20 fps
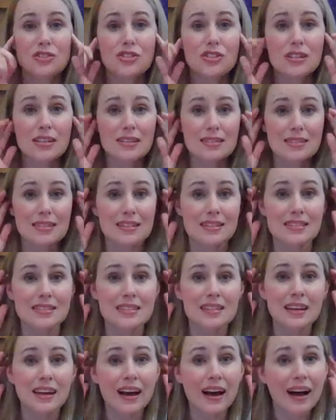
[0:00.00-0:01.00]

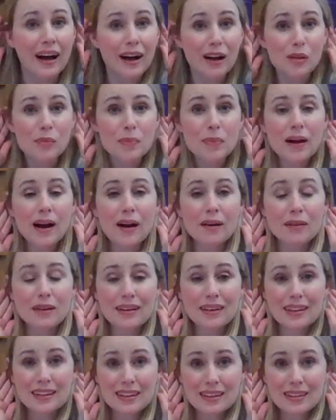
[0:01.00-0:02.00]
Jesus, help
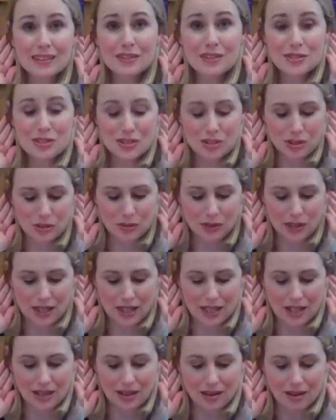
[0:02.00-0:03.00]
our ears to
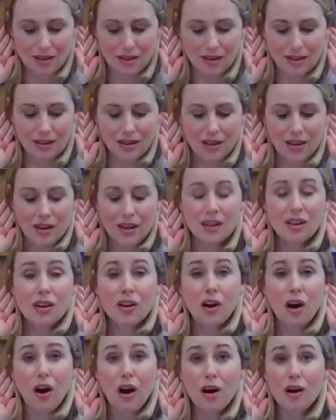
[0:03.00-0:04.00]
hear
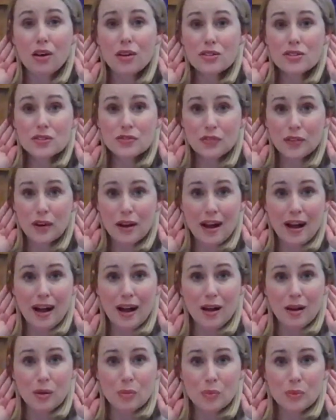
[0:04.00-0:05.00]
calls for
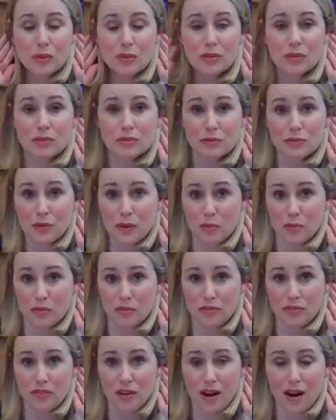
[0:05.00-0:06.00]
help from
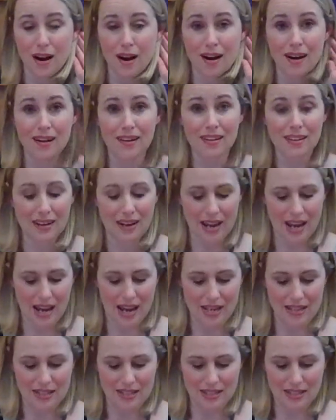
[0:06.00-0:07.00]
far
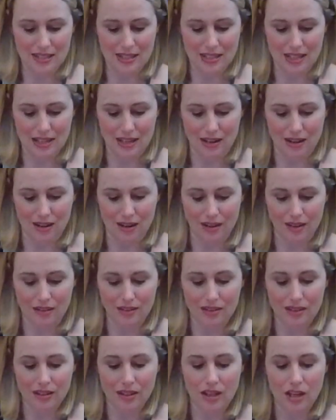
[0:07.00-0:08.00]
and near.
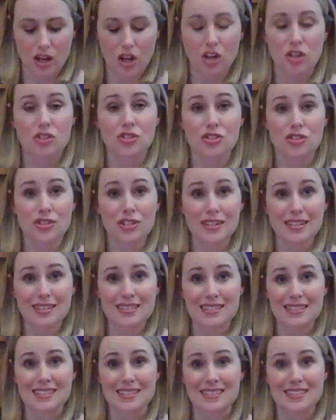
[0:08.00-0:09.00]

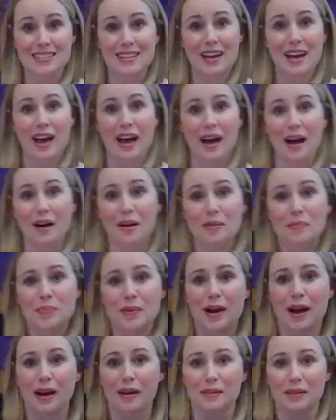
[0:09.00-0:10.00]
Jesus, help
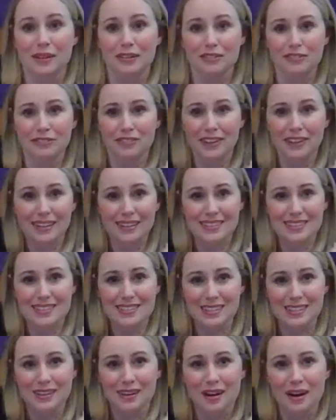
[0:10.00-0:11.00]
our feet
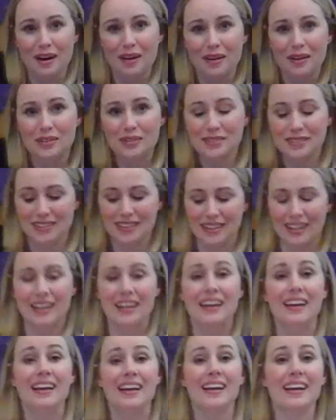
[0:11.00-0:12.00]
to go
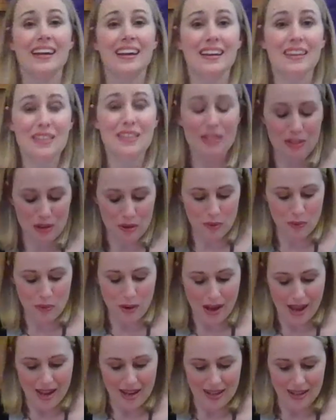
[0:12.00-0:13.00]
in the
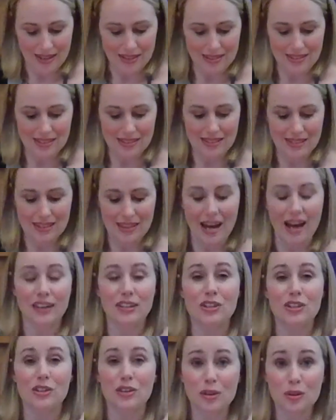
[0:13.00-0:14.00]
ways
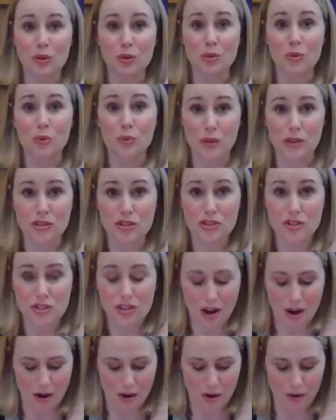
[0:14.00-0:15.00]
that you would
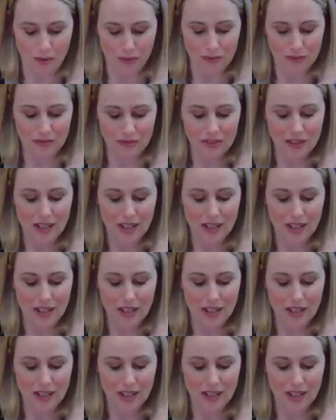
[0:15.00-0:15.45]
show.